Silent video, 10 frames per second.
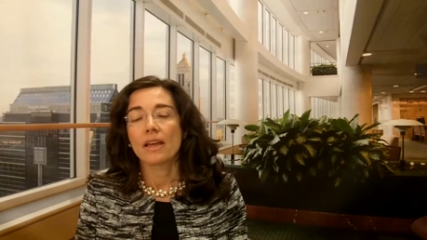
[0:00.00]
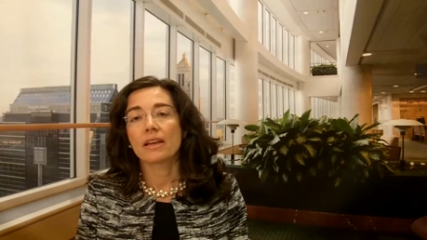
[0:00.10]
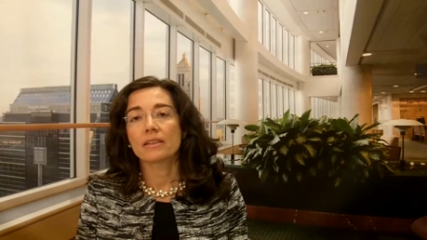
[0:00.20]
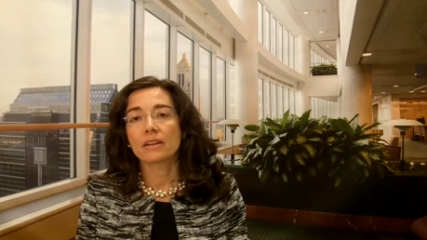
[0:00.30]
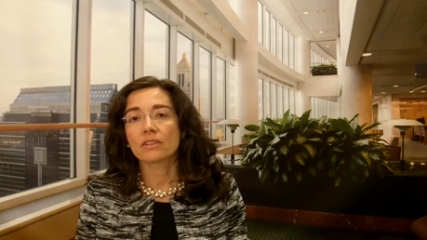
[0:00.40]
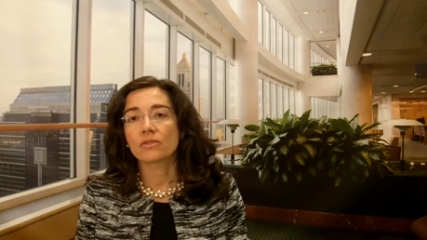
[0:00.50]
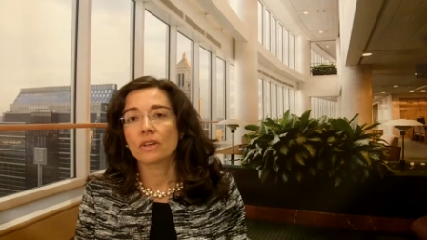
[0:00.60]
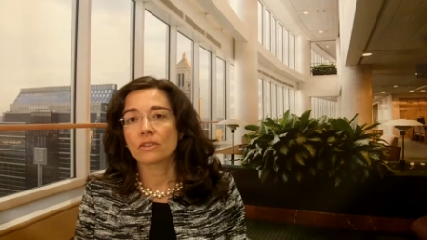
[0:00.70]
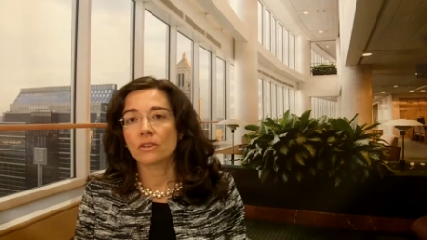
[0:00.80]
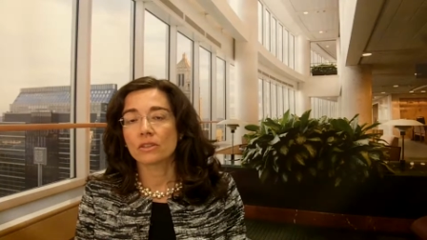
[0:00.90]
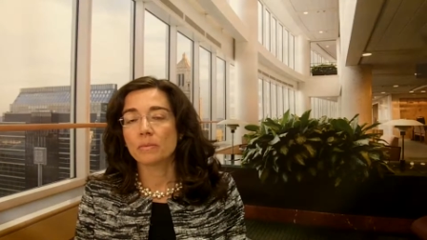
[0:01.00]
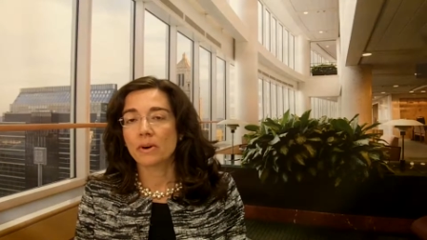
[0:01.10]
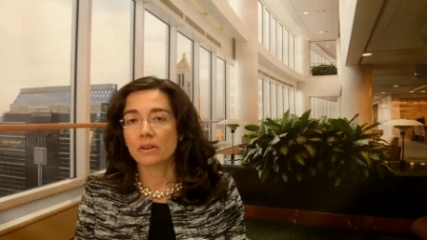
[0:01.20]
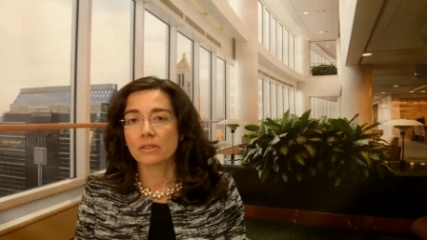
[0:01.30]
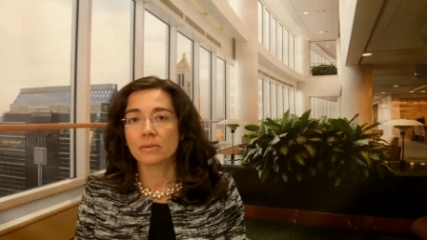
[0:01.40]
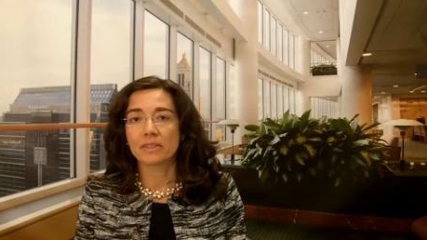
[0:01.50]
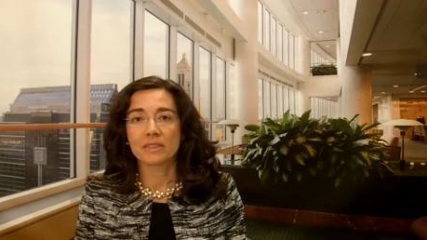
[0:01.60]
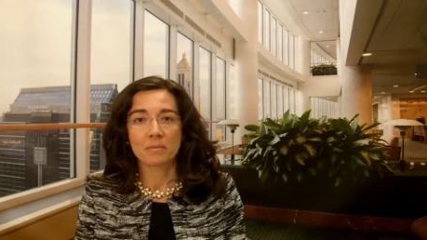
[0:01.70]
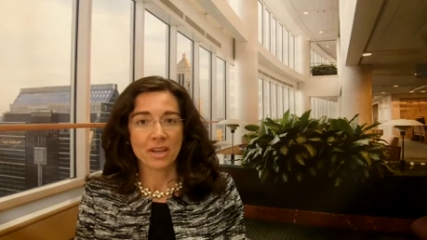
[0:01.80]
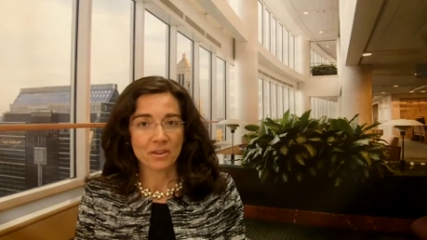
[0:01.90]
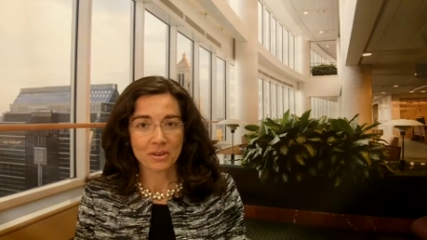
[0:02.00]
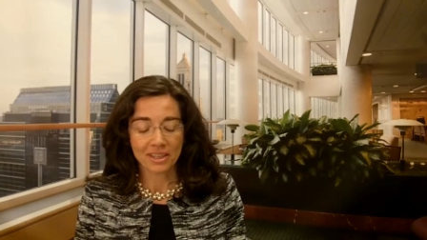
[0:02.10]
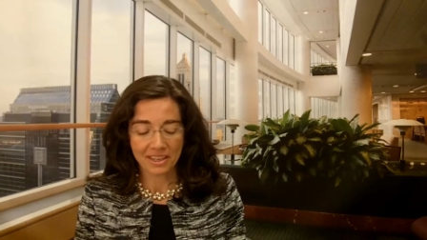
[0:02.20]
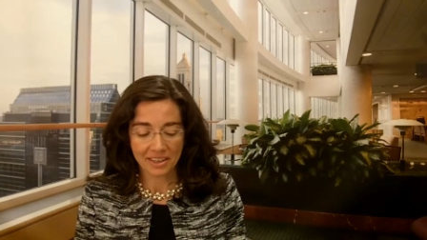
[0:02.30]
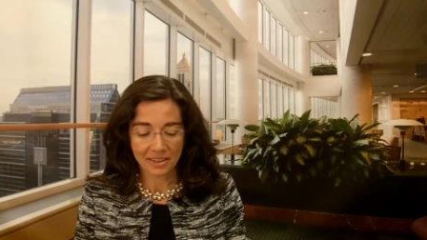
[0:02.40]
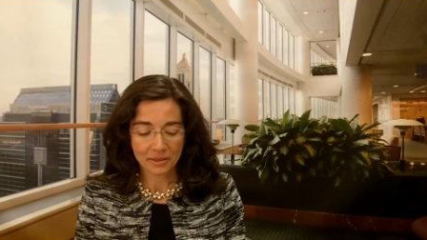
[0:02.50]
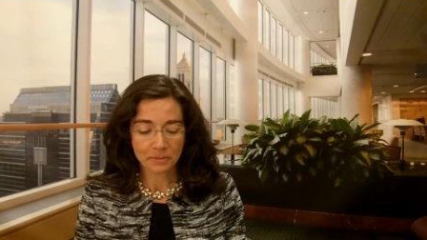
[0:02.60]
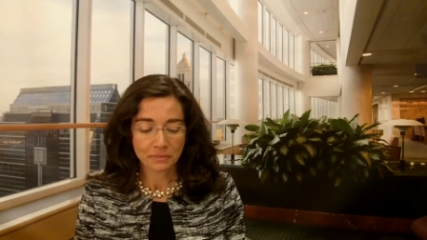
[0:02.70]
at the Cardiovascular Department in Mayo Clinic.